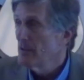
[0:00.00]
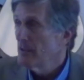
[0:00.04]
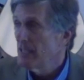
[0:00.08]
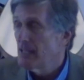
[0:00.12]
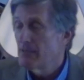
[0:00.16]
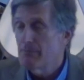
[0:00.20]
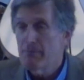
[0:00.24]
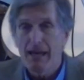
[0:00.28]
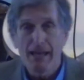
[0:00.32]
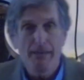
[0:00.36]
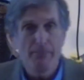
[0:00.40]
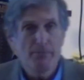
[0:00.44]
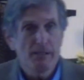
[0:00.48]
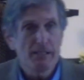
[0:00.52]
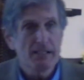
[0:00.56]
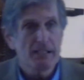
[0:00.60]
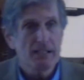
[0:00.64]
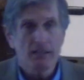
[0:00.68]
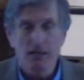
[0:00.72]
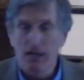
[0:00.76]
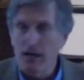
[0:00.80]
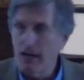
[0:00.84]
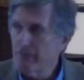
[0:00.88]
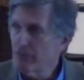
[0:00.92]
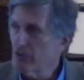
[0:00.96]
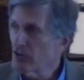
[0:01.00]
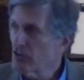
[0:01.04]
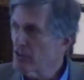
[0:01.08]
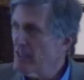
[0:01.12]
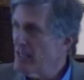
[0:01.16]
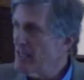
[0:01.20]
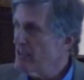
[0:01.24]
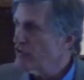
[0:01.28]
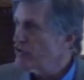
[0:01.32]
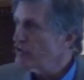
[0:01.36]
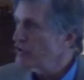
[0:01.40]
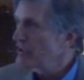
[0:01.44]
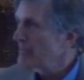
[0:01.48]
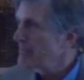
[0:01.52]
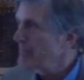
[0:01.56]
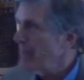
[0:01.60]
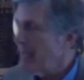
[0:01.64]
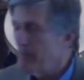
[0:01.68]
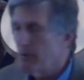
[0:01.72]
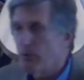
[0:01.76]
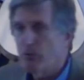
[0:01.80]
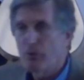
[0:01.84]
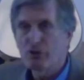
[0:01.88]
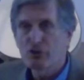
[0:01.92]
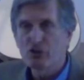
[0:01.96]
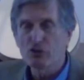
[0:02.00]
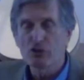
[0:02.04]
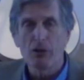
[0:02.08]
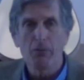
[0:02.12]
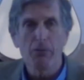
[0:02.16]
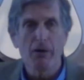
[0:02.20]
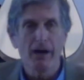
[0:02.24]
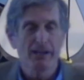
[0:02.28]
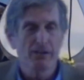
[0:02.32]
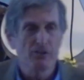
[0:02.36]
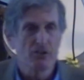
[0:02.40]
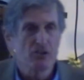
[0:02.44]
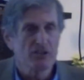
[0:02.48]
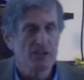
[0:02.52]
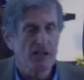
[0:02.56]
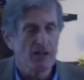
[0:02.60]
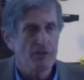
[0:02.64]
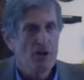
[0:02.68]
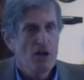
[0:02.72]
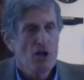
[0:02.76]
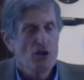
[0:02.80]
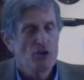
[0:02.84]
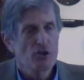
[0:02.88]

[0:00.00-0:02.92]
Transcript: it may be in a conversation, it may be when you're all by yourself,